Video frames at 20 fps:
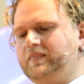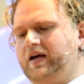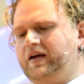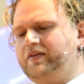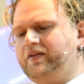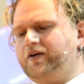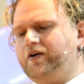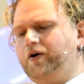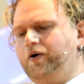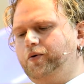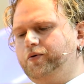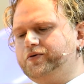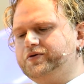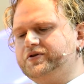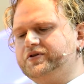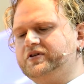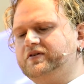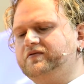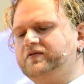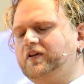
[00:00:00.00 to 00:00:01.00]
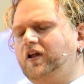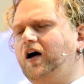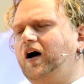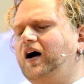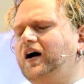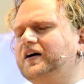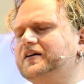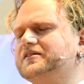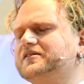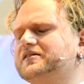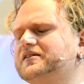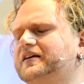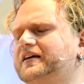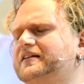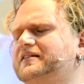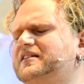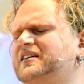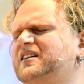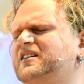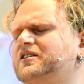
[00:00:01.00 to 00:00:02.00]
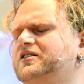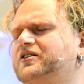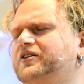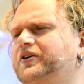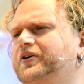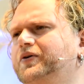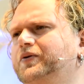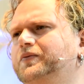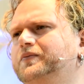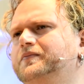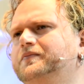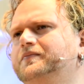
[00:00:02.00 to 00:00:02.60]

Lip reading: and the ghost of loss gets into you,